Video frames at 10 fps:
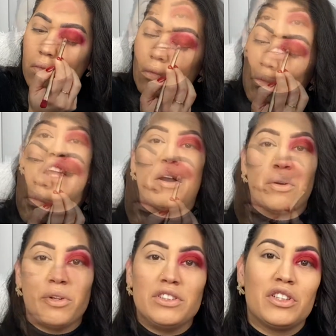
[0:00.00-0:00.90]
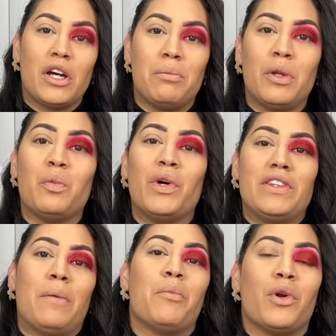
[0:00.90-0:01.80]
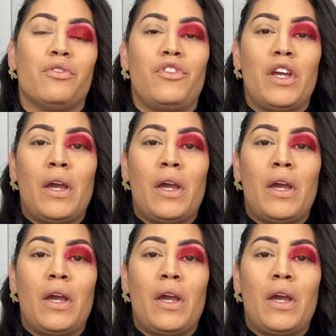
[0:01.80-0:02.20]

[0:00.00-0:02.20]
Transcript: Now I'm going to come in with the Morphe